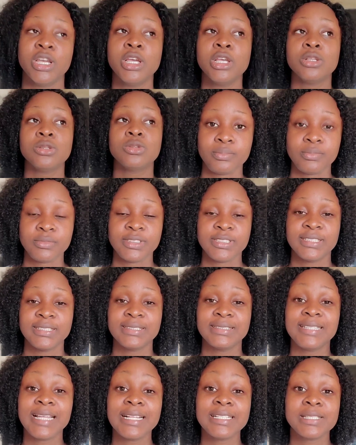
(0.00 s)
So
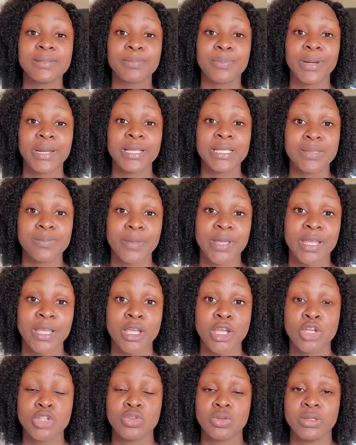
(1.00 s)
that brings me
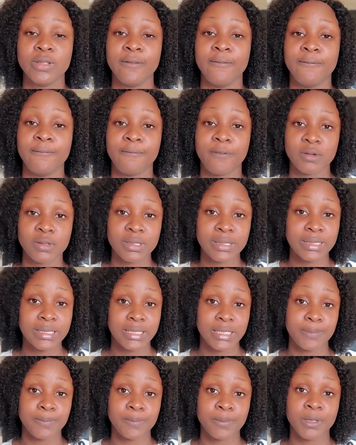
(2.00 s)
to the first
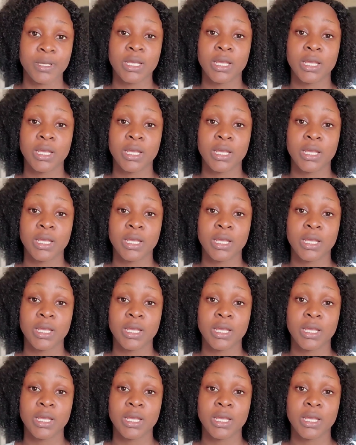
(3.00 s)
tip.